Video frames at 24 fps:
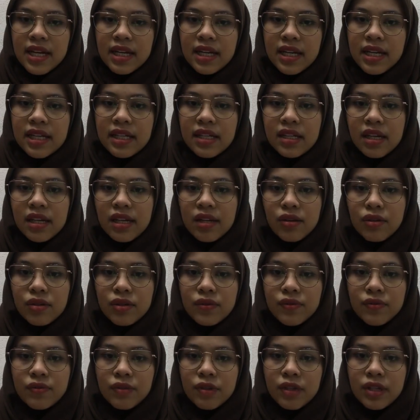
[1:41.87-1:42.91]
It allows
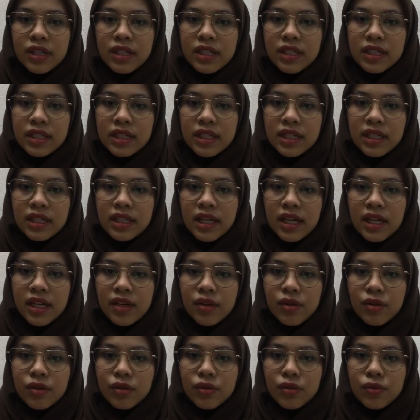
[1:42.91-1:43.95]
for a ticket
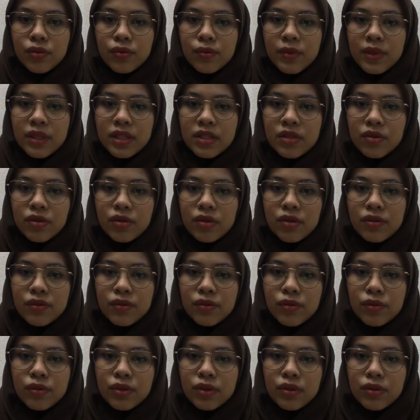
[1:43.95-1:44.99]
not to be sold
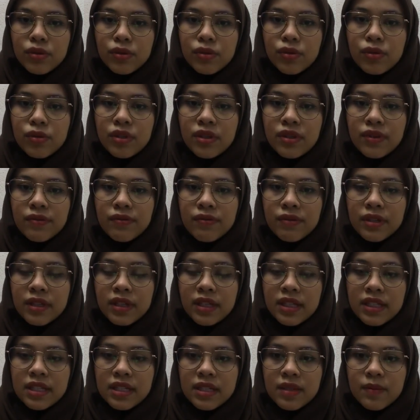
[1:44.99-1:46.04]
to two different
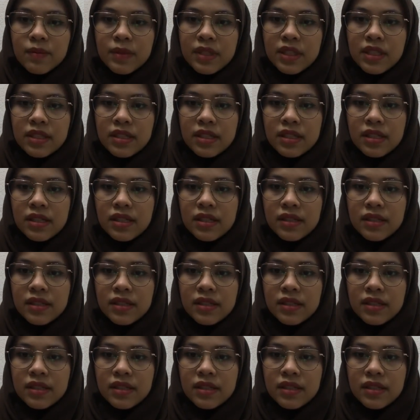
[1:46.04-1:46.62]
customers.